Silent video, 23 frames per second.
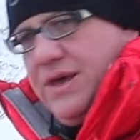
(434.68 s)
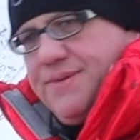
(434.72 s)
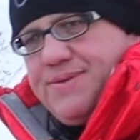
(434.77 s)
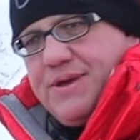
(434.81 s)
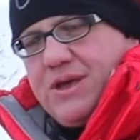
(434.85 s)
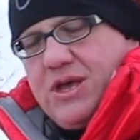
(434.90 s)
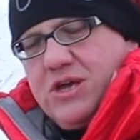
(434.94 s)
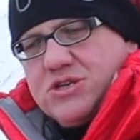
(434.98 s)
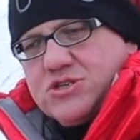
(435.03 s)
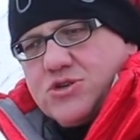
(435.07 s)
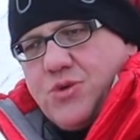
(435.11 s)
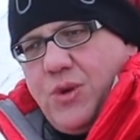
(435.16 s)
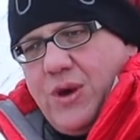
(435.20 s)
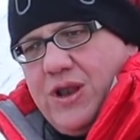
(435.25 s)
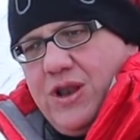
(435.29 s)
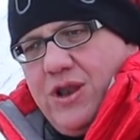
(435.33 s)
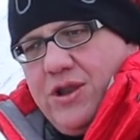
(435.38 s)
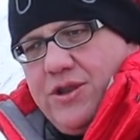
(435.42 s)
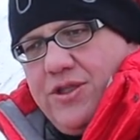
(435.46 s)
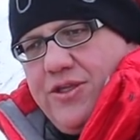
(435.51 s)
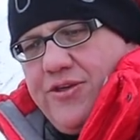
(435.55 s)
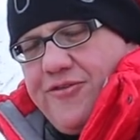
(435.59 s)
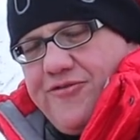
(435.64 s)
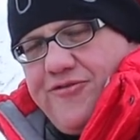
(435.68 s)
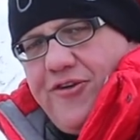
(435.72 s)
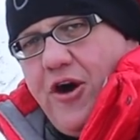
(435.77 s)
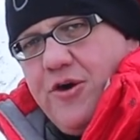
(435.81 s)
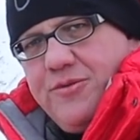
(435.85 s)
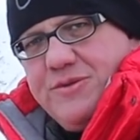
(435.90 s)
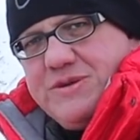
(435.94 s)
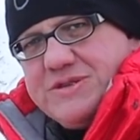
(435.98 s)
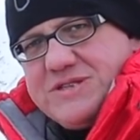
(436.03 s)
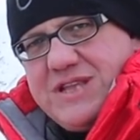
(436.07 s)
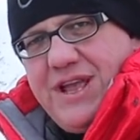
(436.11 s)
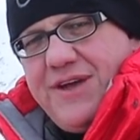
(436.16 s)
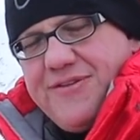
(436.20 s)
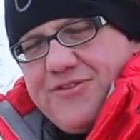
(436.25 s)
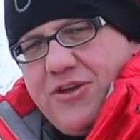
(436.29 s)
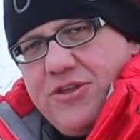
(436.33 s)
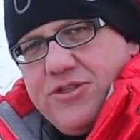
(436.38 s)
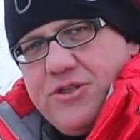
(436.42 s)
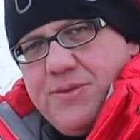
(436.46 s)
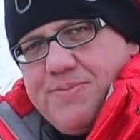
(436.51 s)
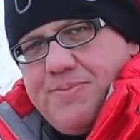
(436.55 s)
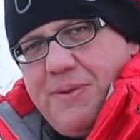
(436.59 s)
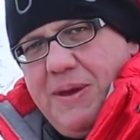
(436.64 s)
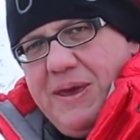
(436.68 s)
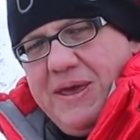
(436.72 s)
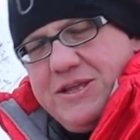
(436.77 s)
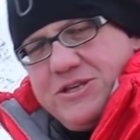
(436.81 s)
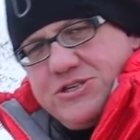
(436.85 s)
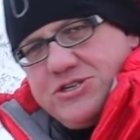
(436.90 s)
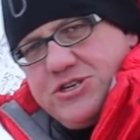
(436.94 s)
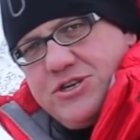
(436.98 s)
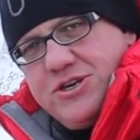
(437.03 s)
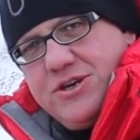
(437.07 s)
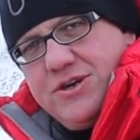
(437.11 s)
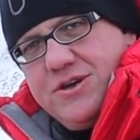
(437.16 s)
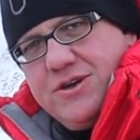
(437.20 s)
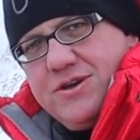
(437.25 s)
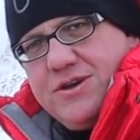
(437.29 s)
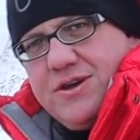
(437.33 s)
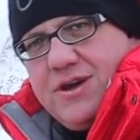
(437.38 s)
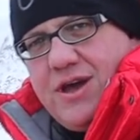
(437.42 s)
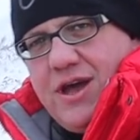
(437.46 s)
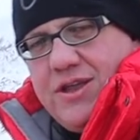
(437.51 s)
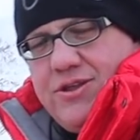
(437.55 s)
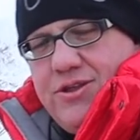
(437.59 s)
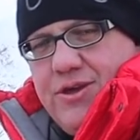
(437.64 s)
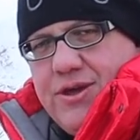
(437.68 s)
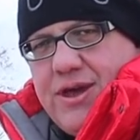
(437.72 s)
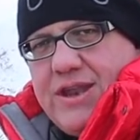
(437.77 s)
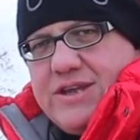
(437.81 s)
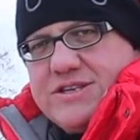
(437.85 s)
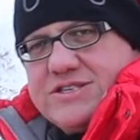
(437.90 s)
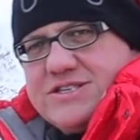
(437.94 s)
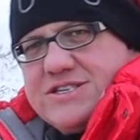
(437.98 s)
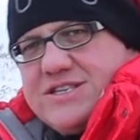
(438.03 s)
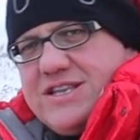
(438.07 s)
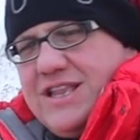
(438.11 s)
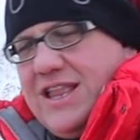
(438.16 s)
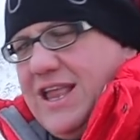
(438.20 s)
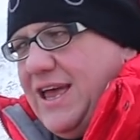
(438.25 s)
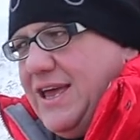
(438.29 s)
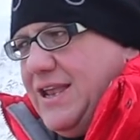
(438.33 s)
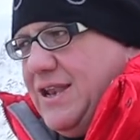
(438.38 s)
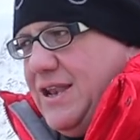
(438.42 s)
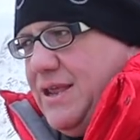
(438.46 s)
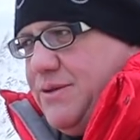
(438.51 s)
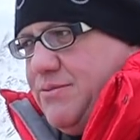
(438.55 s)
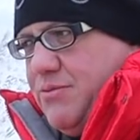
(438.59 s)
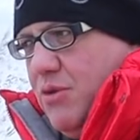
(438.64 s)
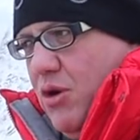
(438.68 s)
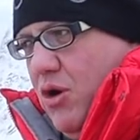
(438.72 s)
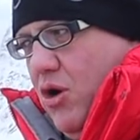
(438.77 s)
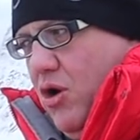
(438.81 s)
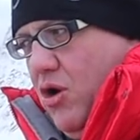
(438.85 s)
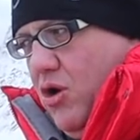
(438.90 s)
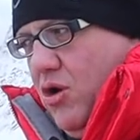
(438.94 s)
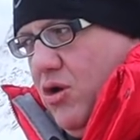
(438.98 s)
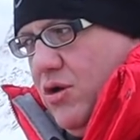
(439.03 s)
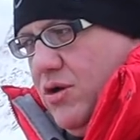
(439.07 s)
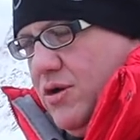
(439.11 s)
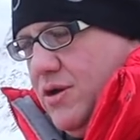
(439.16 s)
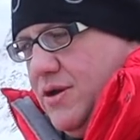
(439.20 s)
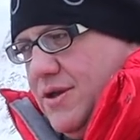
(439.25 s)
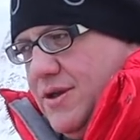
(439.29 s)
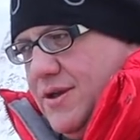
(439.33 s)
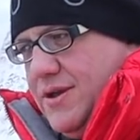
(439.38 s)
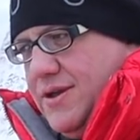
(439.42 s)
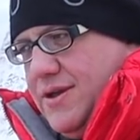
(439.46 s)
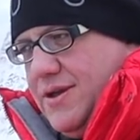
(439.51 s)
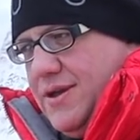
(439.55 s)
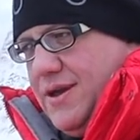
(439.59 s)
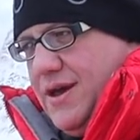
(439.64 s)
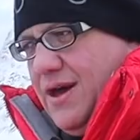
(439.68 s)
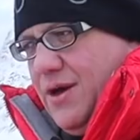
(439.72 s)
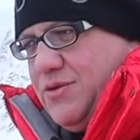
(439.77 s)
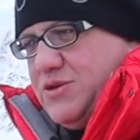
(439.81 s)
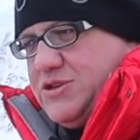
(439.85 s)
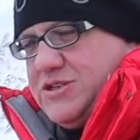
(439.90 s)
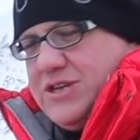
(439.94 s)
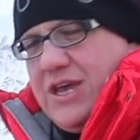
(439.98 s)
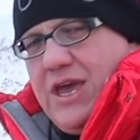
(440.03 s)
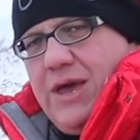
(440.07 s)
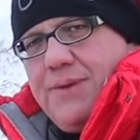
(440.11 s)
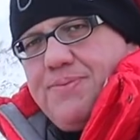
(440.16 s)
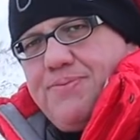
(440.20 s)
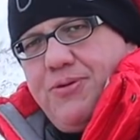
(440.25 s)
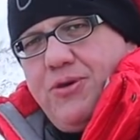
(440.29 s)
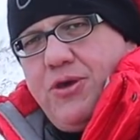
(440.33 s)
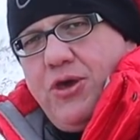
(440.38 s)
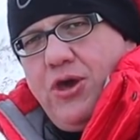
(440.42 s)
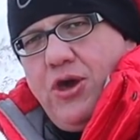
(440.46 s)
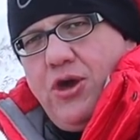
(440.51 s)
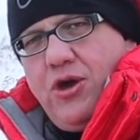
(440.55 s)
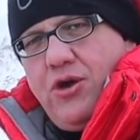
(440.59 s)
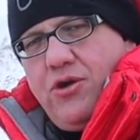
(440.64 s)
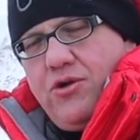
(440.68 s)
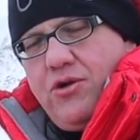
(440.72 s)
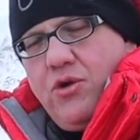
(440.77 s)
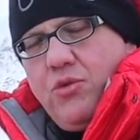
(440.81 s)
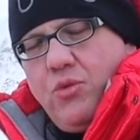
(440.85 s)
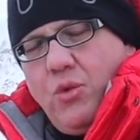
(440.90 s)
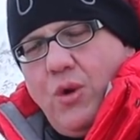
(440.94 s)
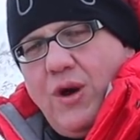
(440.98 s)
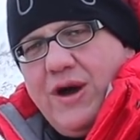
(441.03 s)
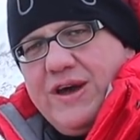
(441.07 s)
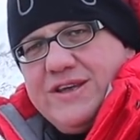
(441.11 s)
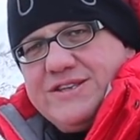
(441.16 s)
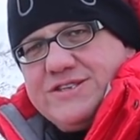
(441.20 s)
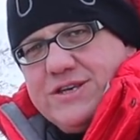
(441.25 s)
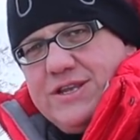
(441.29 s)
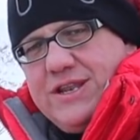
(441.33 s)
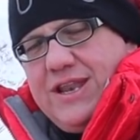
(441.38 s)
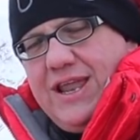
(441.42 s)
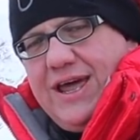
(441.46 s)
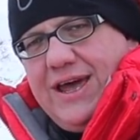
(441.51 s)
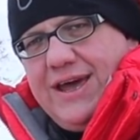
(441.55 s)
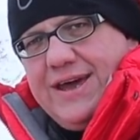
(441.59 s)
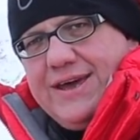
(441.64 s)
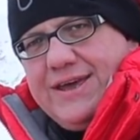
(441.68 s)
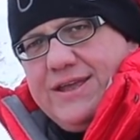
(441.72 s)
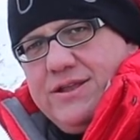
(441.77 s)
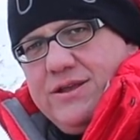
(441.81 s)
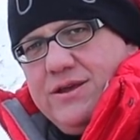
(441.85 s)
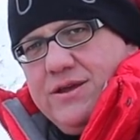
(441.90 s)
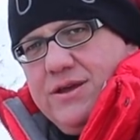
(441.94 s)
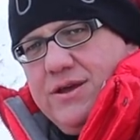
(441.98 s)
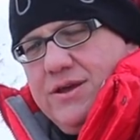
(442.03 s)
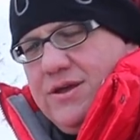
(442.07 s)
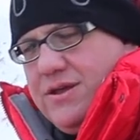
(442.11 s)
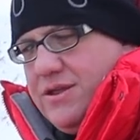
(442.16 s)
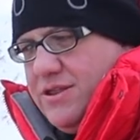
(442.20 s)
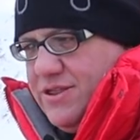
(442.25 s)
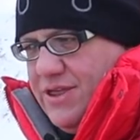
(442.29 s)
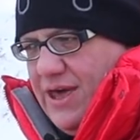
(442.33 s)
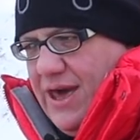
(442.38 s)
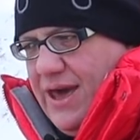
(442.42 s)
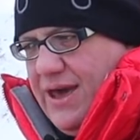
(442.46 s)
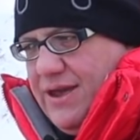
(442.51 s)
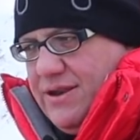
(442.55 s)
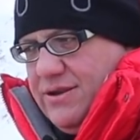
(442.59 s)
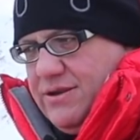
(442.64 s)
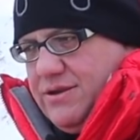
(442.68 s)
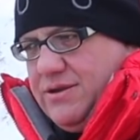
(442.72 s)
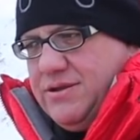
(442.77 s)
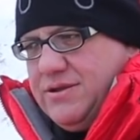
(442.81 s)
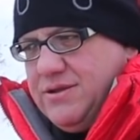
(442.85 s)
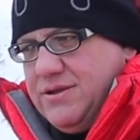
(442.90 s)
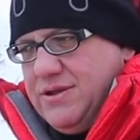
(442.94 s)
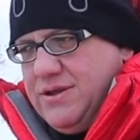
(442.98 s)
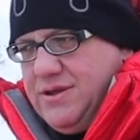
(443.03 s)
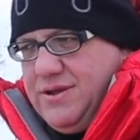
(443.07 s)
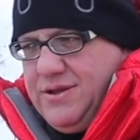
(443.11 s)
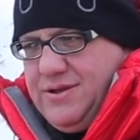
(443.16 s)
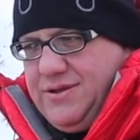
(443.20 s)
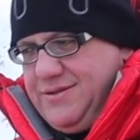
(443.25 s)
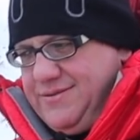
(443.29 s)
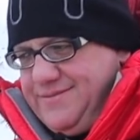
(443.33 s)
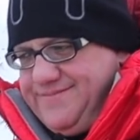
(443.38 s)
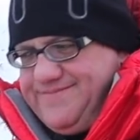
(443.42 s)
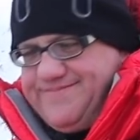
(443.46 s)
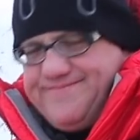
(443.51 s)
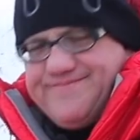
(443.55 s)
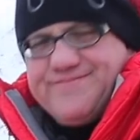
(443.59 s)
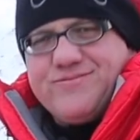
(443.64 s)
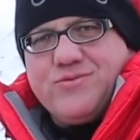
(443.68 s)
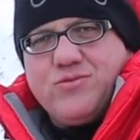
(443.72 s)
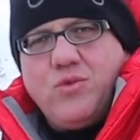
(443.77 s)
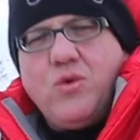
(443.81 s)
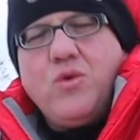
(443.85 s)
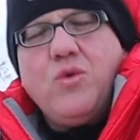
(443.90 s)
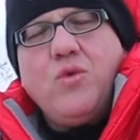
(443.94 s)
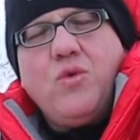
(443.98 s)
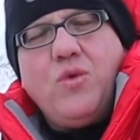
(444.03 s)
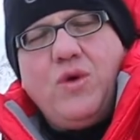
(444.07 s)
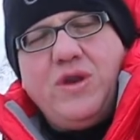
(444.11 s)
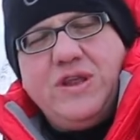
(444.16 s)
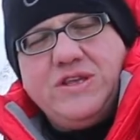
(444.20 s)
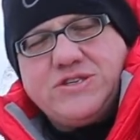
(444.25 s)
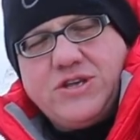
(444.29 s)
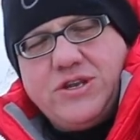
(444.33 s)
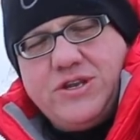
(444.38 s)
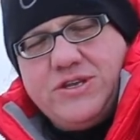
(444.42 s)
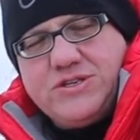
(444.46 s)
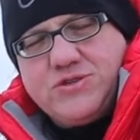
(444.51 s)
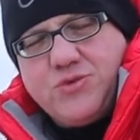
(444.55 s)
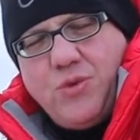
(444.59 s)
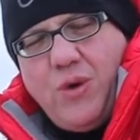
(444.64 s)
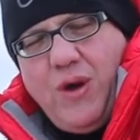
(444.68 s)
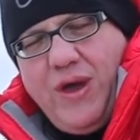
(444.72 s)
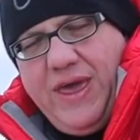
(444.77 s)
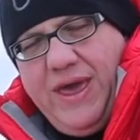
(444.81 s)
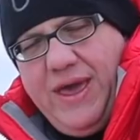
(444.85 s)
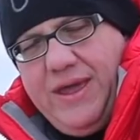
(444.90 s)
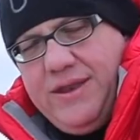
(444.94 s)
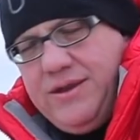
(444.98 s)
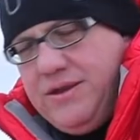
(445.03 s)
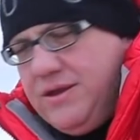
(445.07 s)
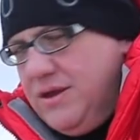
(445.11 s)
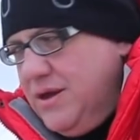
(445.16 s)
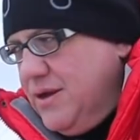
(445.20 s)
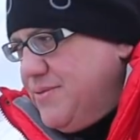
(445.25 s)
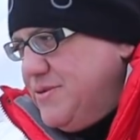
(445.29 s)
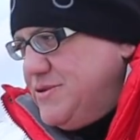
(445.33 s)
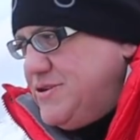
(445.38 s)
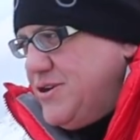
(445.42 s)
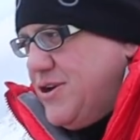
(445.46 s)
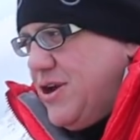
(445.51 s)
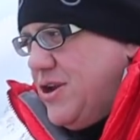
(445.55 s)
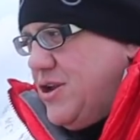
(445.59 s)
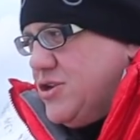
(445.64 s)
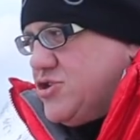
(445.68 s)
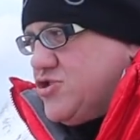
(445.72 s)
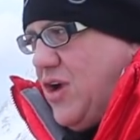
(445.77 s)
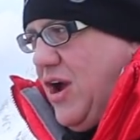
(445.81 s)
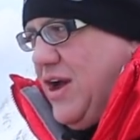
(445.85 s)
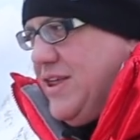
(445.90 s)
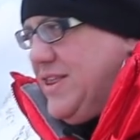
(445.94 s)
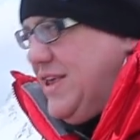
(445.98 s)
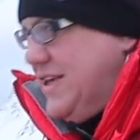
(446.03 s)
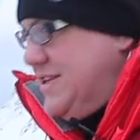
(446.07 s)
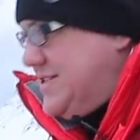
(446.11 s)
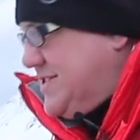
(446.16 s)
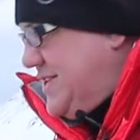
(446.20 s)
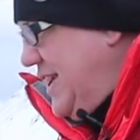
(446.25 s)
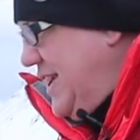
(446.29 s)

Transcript: because quite a lot of the foam is left on the beach and you get a slightly more, I would say, a purer, whiter line than when it's on its way in. But you've got to try these